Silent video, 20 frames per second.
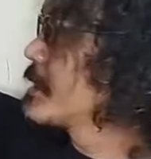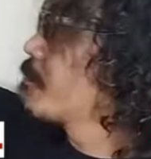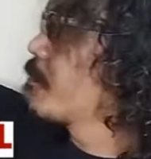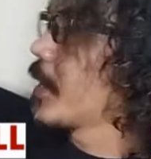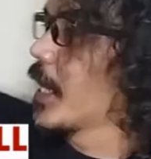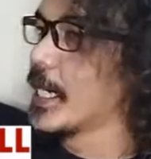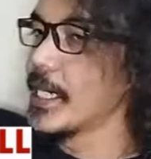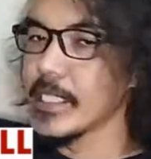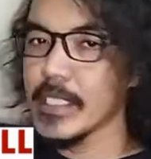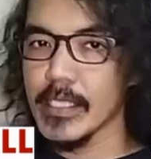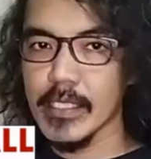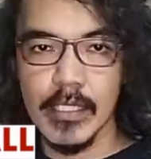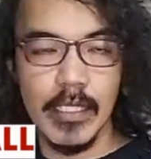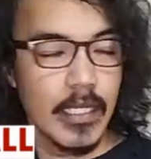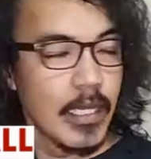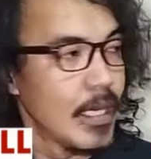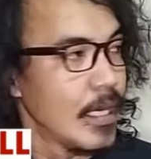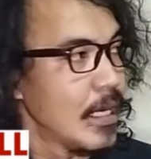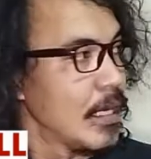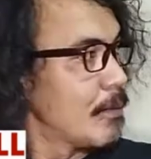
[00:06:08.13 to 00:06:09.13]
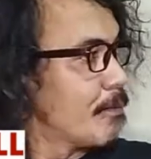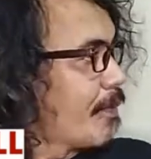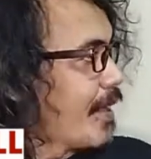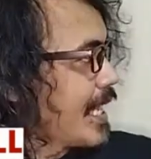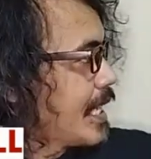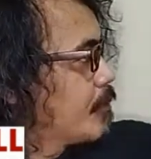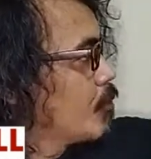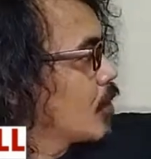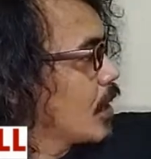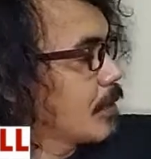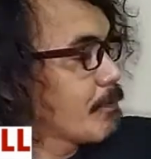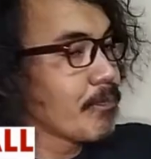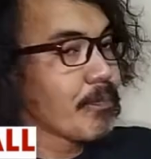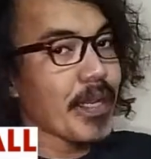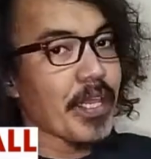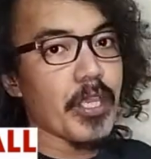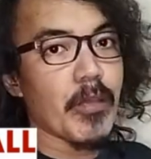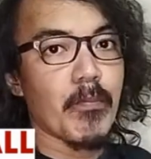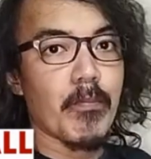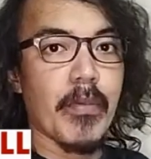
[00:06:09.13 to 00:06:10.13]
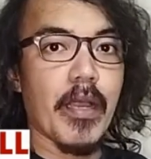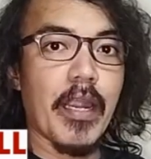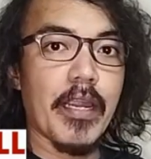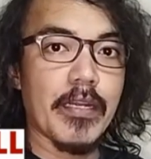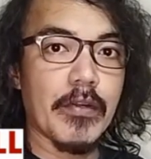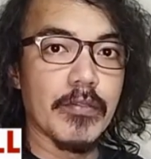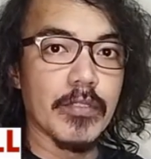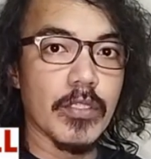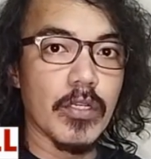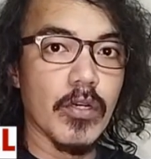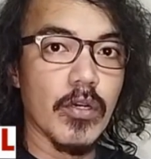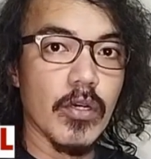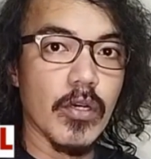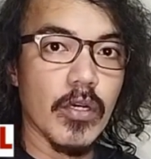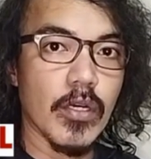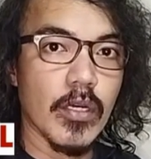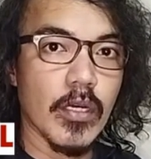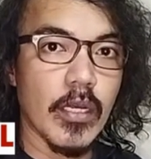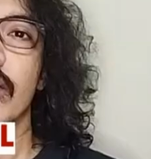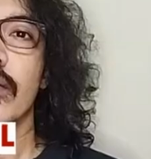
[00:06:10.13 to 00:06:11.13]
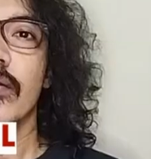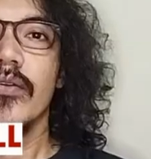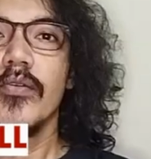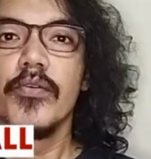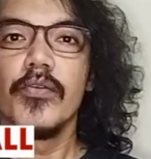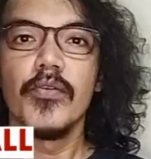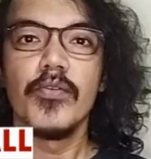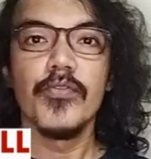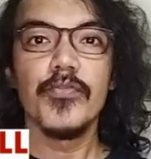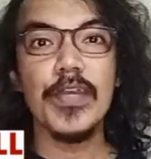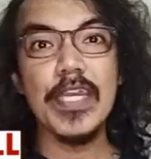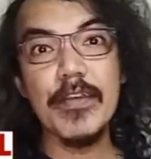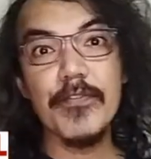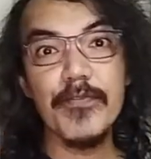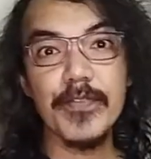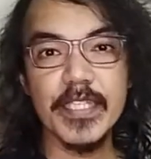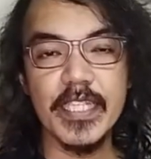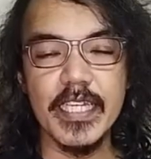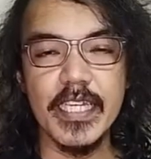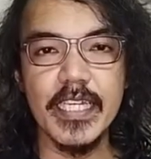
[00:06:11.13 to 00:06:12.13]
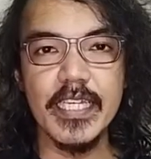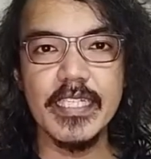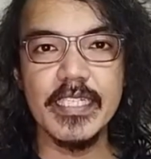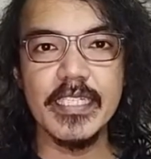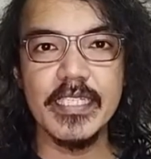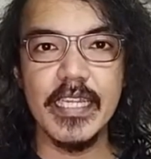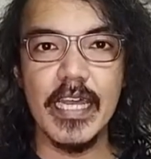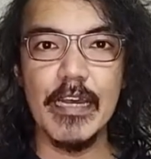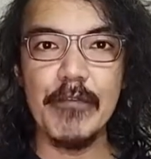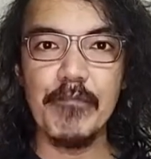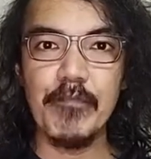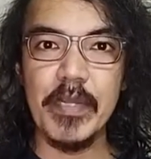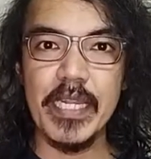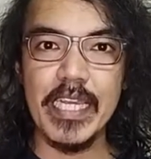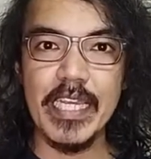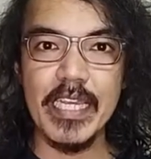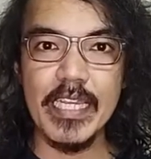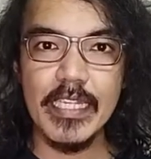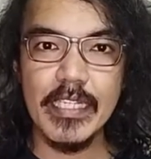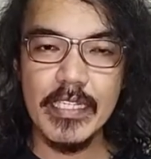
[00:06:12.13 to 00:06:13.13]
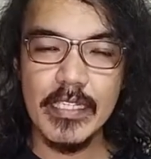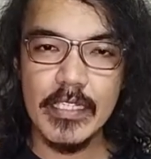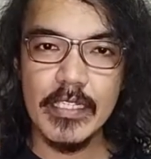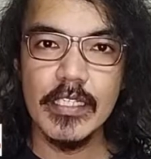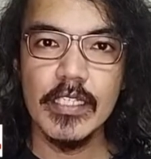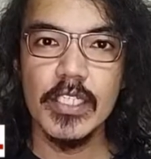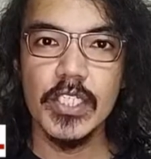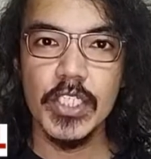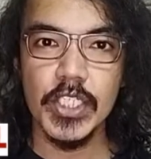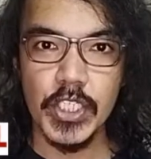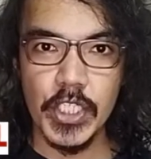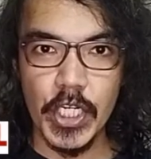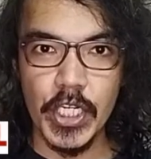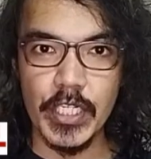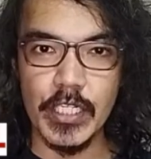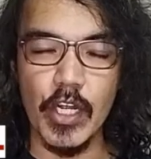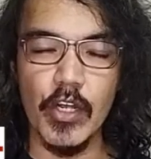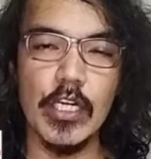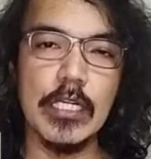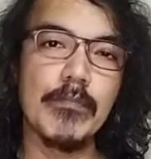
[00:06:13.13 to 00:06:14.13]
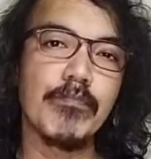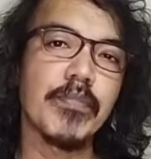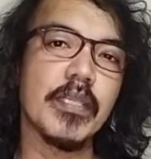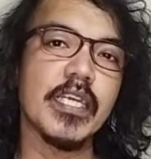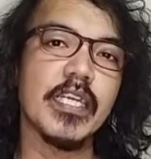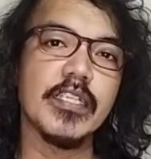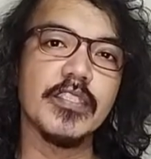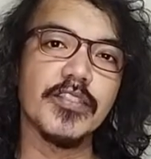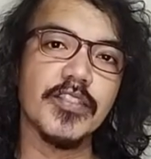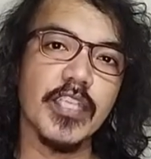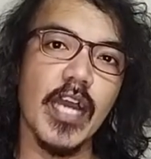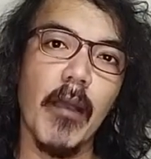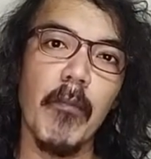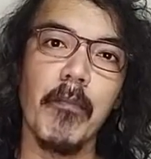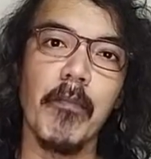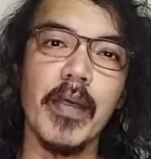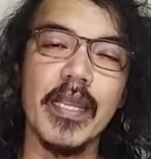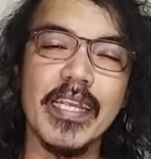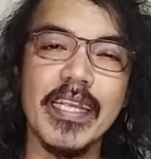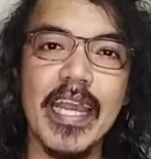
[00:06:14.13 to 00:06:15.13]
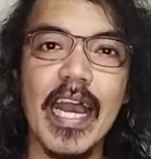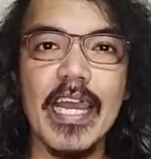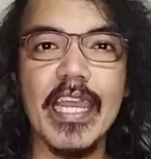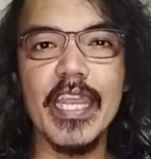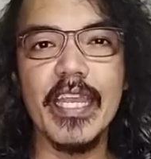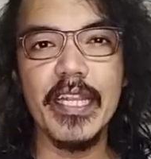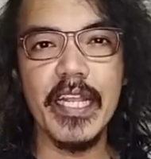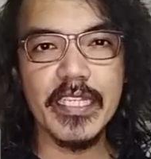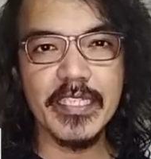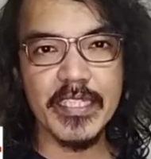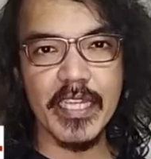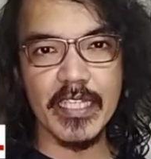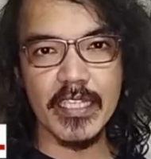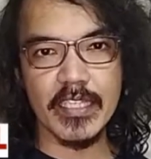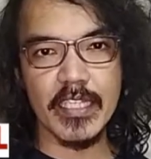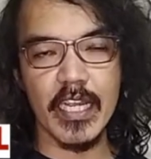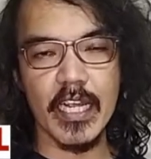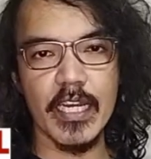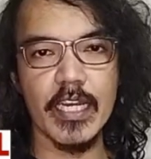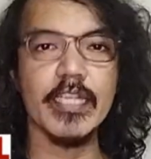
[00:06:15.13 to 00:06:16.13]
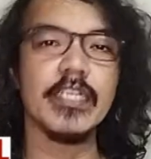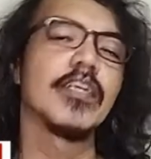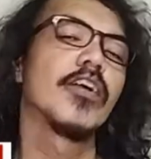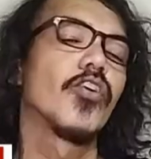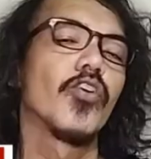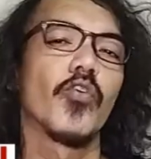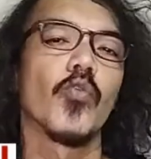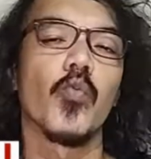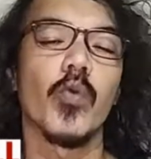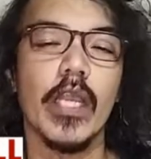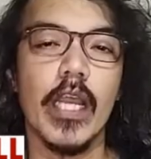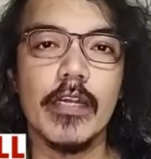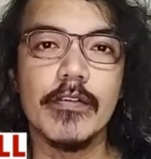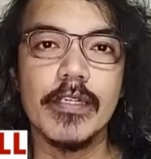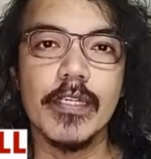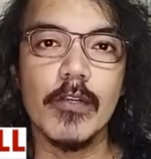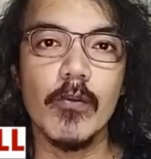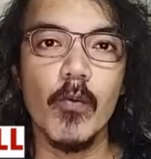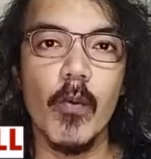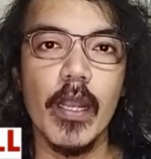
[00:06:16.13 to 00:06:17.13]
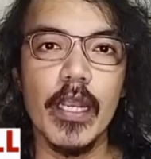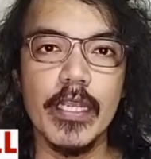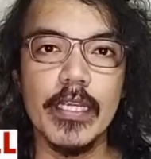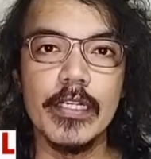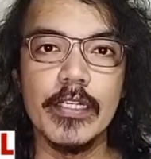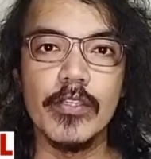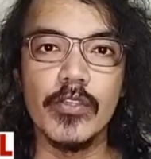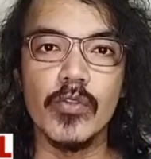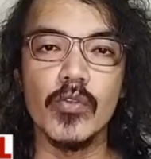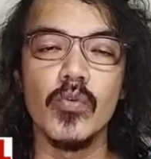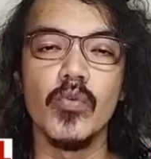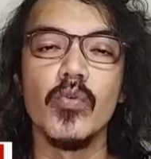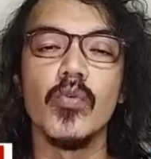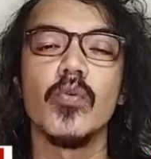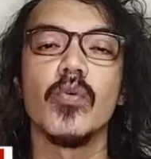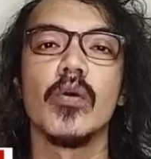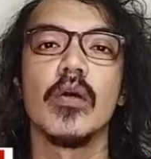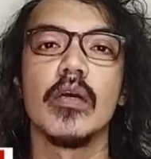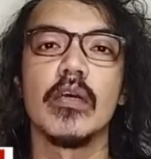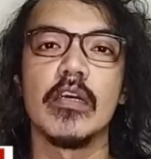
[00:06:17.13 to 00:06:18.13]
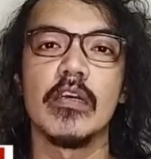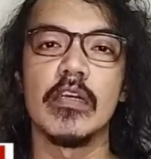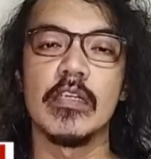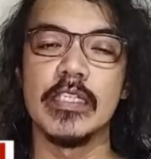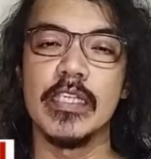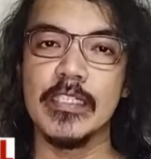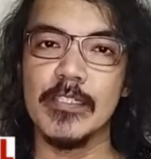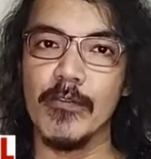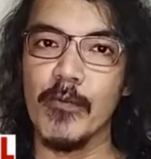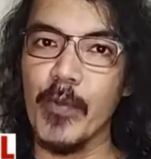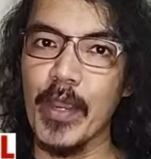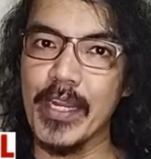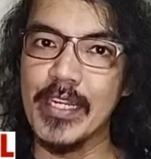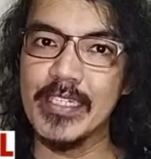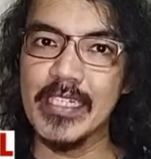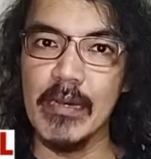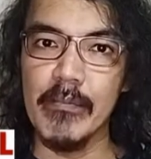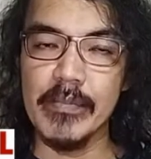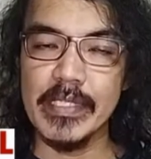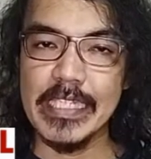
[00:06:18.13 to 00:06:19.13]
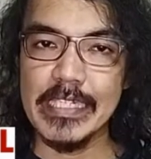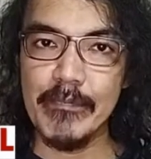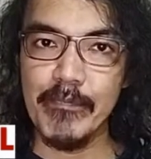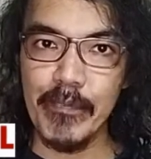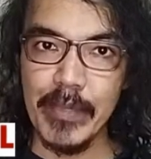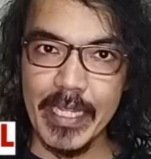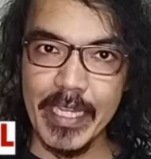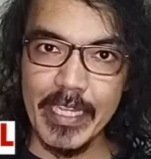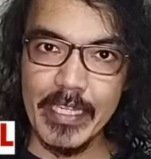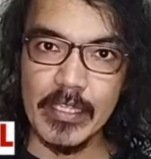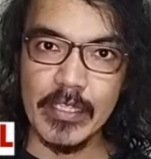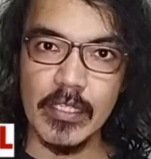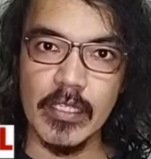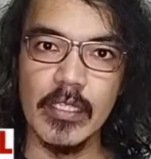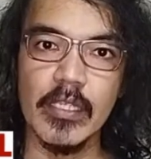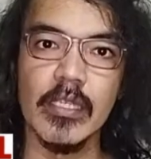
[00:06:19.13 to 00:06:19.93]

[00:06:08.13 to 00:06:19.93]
part para mukhang plain yung background ko. Fifth is a plain shirt or plain top. Gaya ng set card, we are required to just wear something plain.